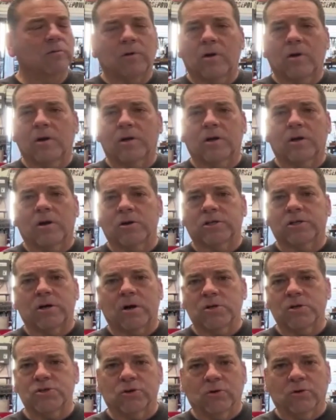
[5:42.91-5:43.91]
Our
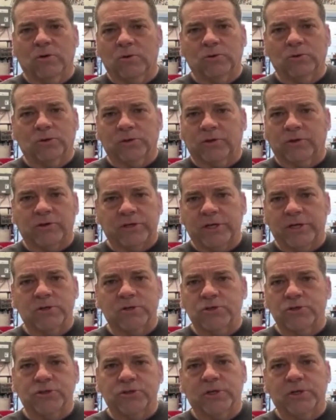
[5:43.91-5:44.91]
cars are older. They're
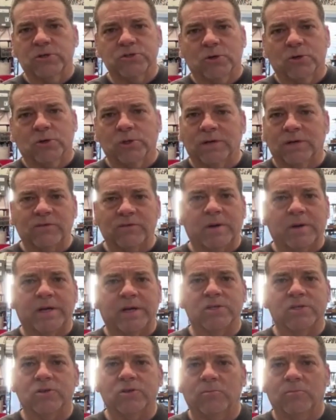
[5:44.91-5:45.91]
years and years old.
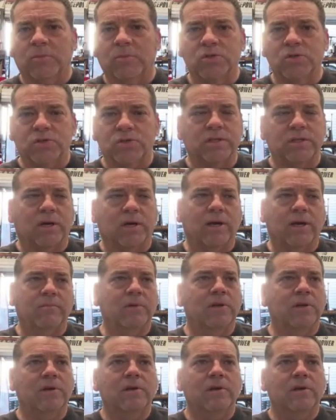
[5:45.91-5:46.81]
Everybody's are most of the time.